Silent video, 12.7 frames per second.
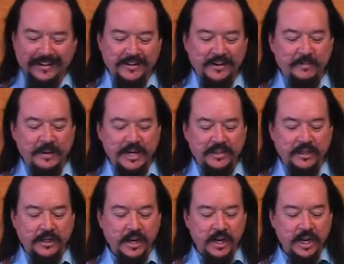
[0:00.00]
They're
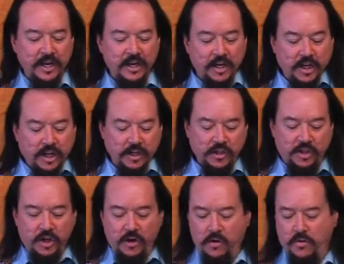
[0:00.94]
amazing.
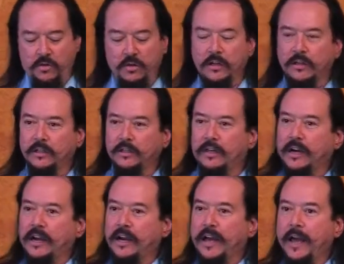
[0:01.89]
So
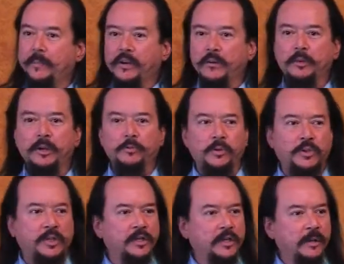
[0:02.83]
I happen to be a
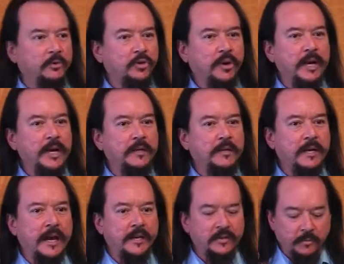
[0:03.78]
musician. I'm trained
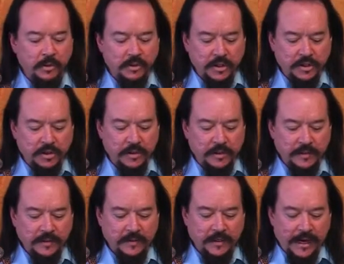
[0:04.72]
as a musician.
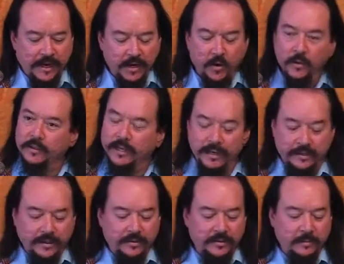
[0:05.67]
I know it can't
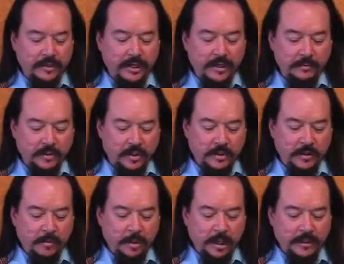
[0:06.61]
tell sometimes,
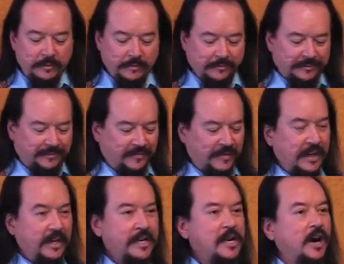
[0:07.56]
but
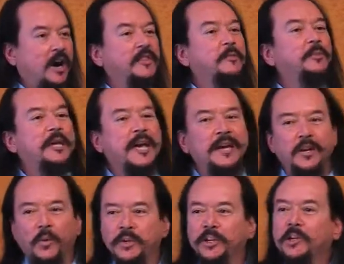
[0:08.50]
on the
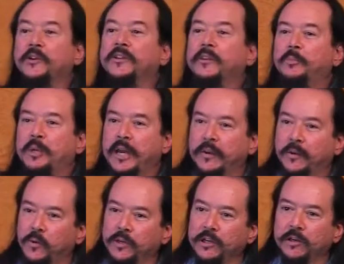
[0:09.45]
piano, when you're learning the piano,
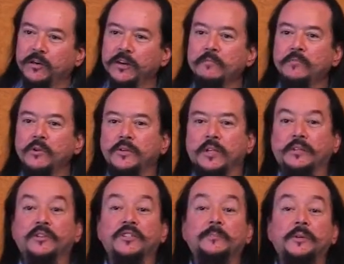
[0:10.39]
when you're learning music,
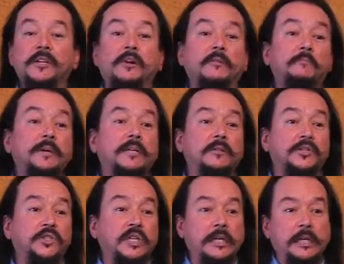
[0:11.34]
there's something called middle
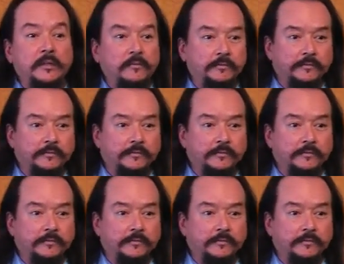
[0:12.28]
C.